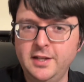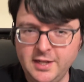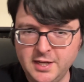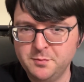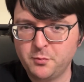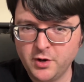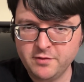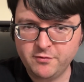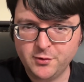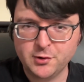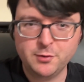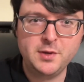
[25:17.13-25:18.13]
in print
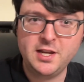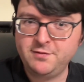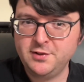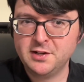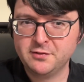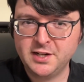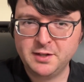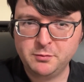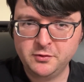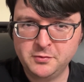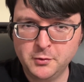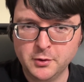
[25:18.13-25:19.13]
form if you never have
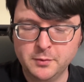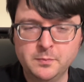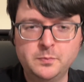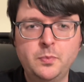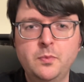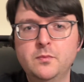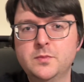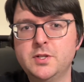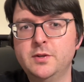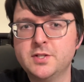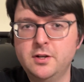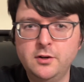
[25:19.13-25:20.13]
before. So
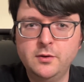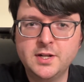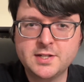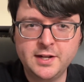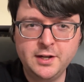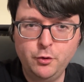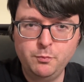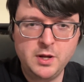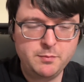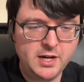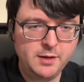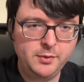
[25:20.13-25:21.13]
as always, I hope my
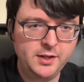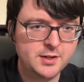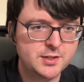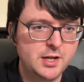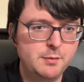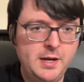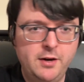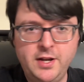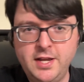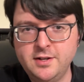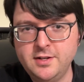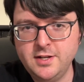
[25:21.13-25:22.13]
babblings about
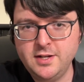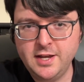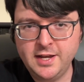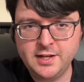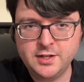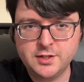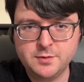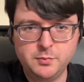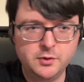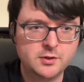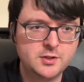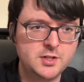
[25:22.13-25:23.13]
Indy and
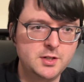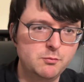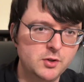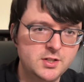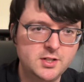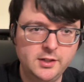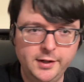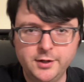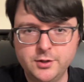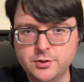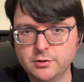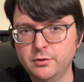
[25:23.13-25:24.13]
books and printed
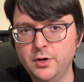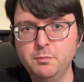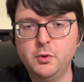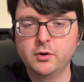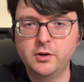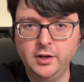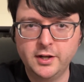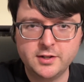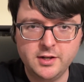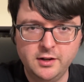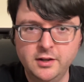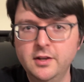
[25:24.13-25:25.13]
literature and book
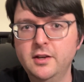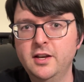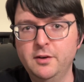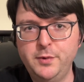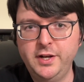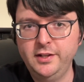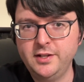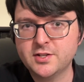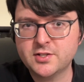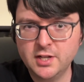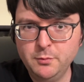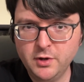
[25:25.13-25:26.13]
collecting have been at least
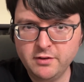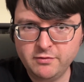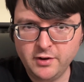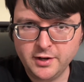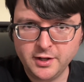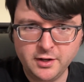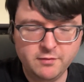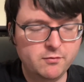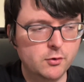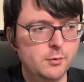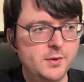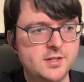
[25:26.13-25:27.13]
somewhat fun and
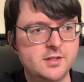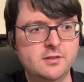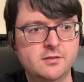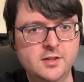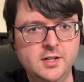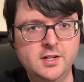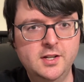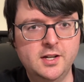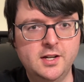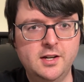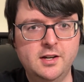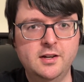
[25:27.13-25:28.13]
informative.
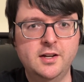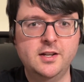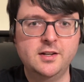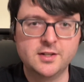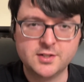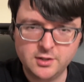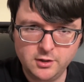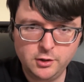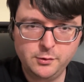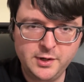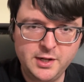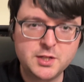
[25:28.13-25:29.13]
And as
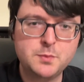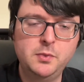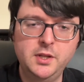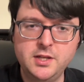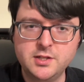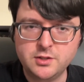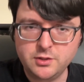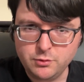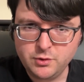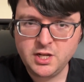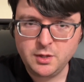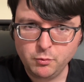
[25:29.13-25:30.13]
always, please do
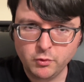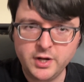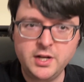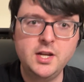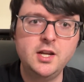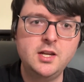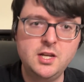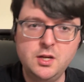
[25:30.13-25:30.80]
keep reading